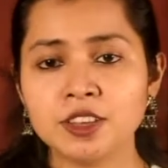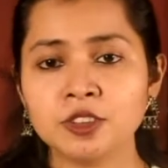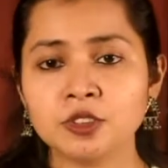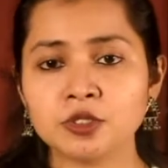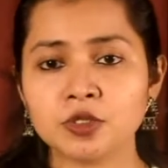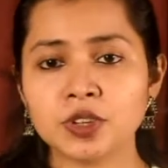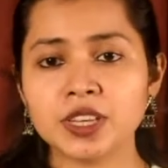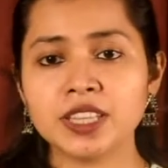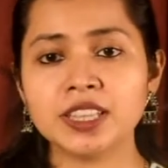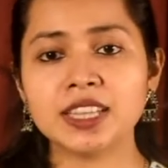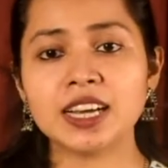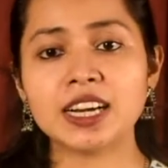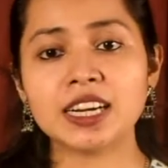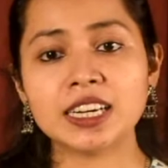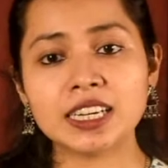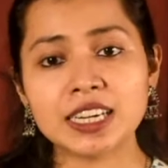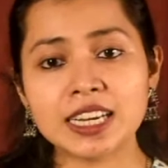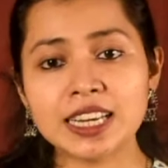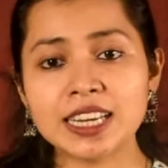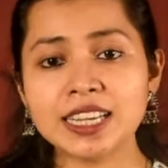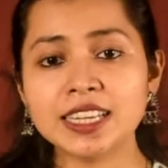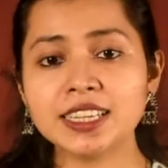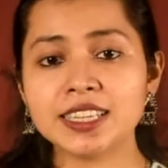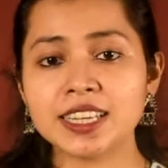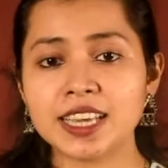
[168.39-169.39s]
So in the
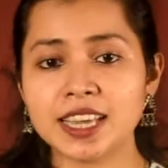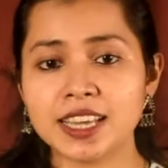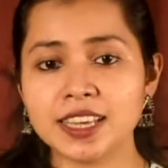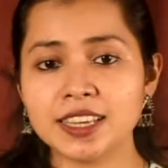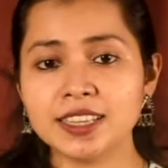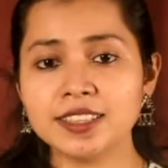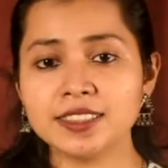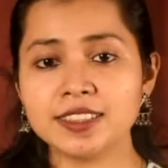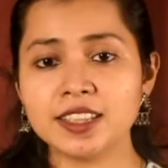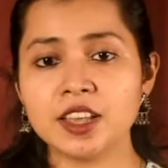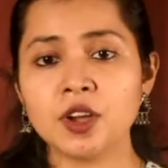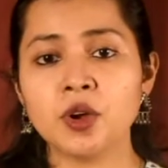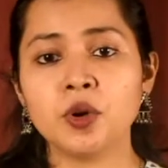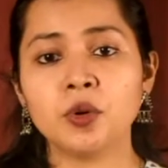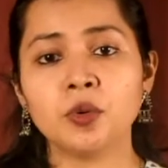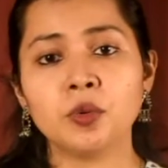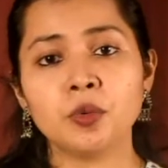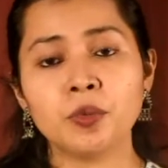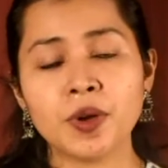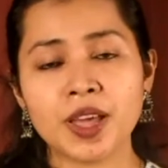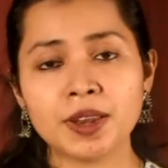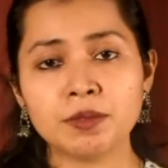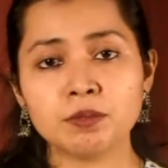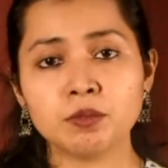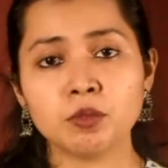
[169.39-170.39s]
early days,
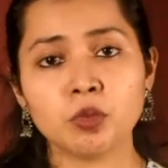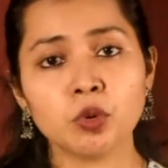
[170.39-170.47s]
when